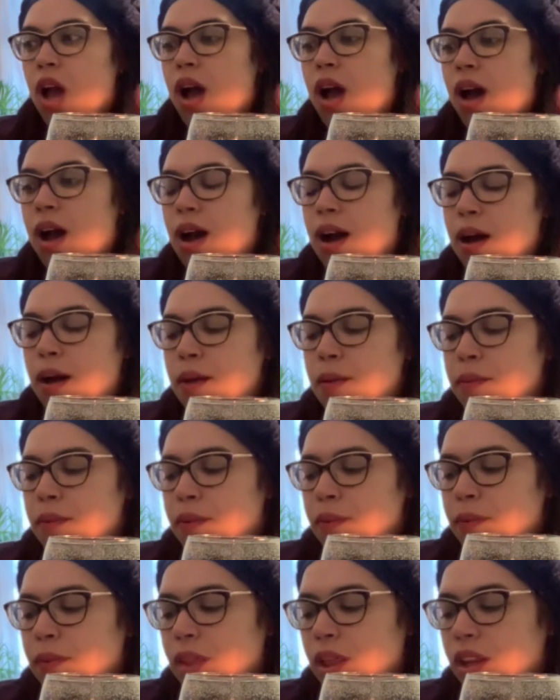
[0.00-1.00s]

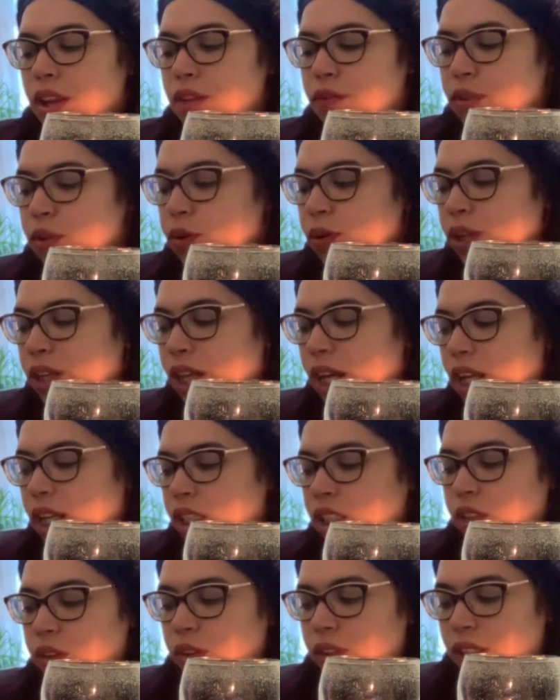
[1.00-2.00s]
um and if you get
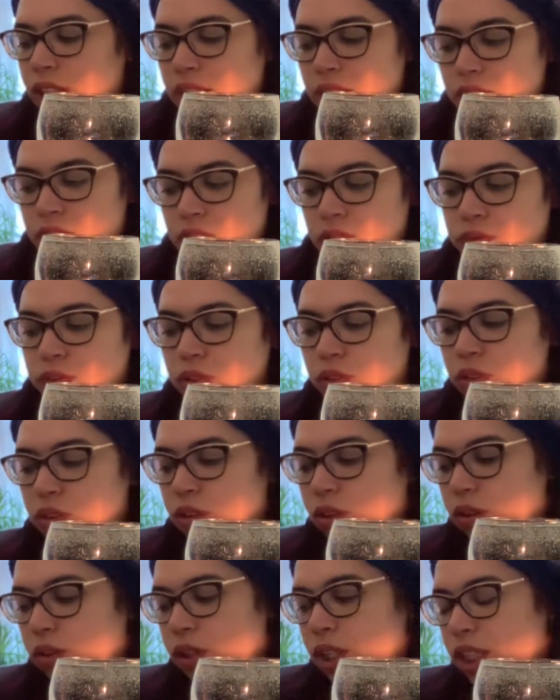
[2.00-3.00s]
it you get it if you
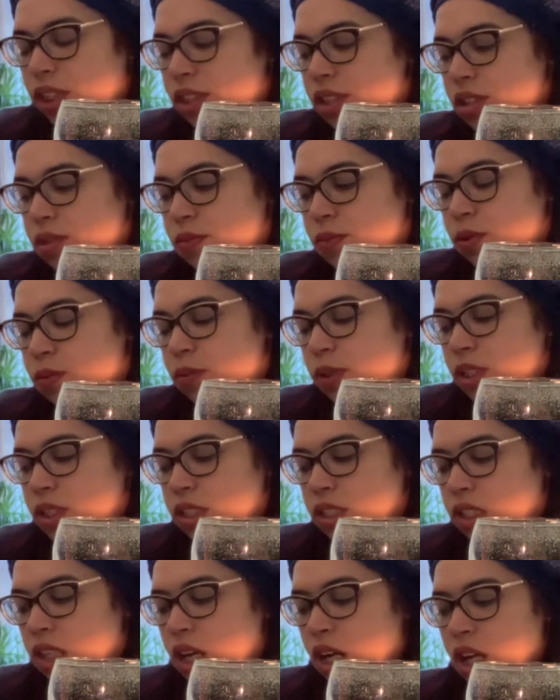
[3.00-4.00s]
don't at this moment in
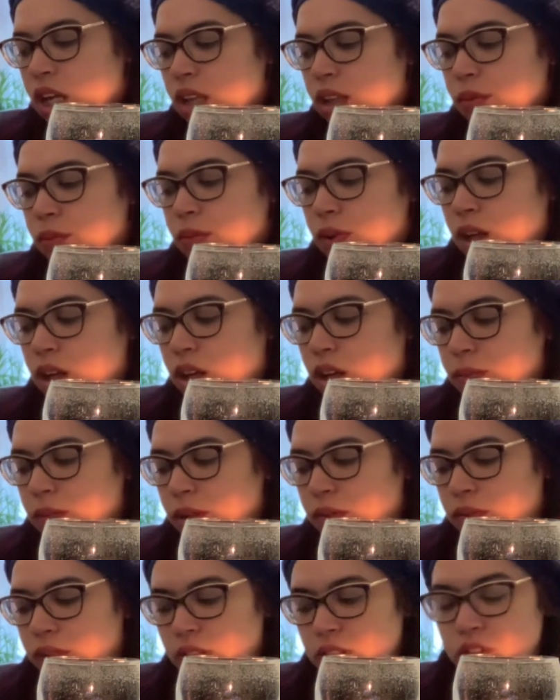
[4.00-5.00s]
time um
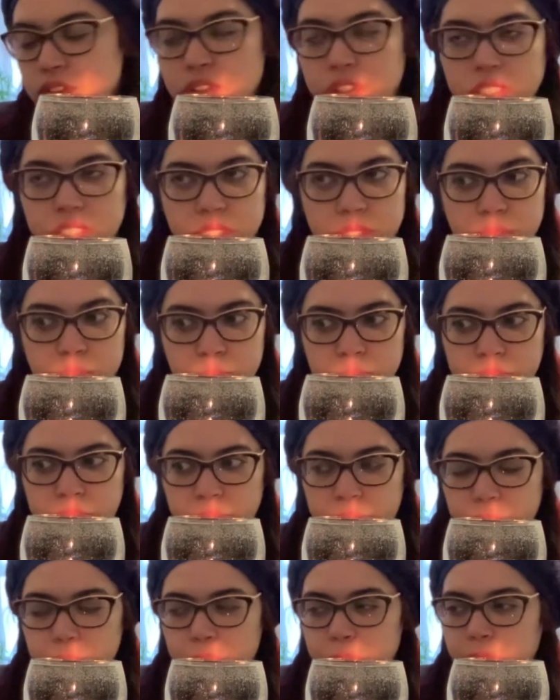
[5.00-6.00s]
eventually you
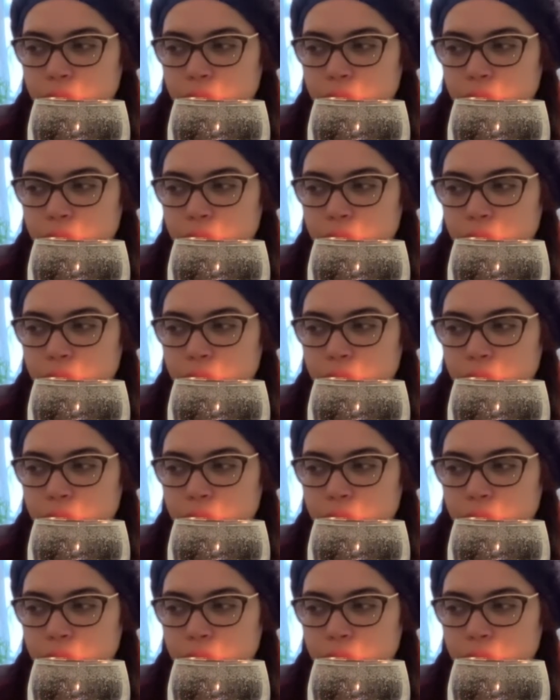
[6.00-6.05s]
will